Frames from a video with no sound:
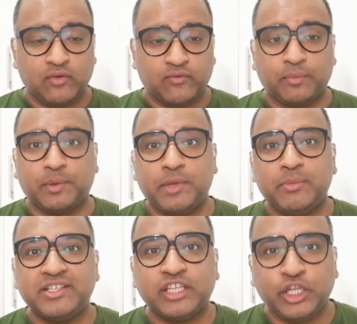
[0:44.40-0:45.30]
from the
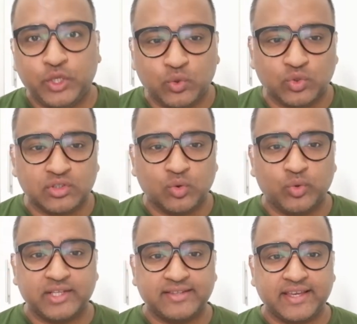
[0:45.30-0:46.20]
BBC News,
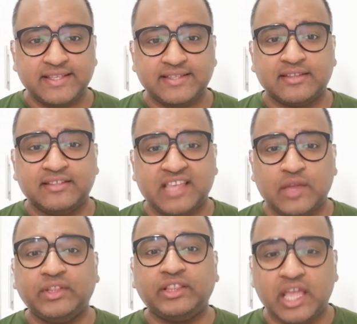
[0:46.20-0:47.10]
which says
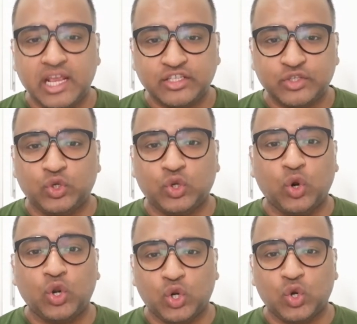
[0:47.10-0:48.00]
7 things you
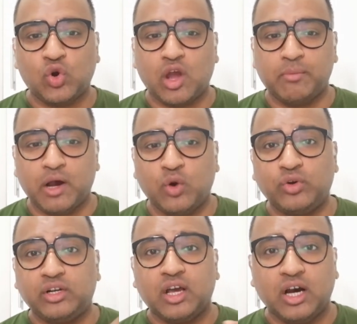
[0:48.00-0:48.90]
don't know
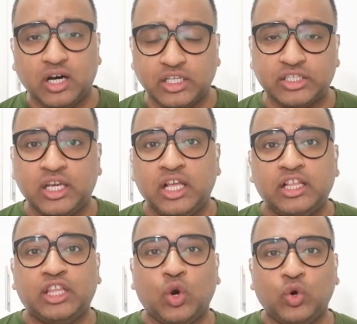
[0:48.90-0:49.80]
about Hajj,
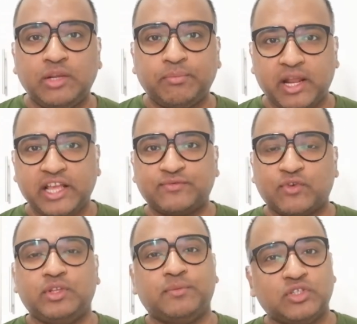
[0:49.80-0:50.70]
the holy place
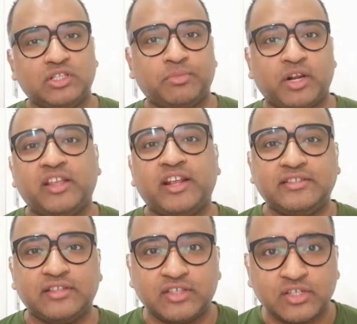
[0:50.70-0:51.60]
for the Muslim brother
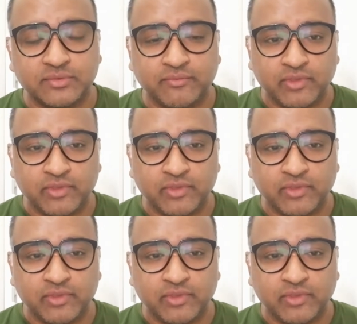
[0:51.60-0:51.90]
and sister.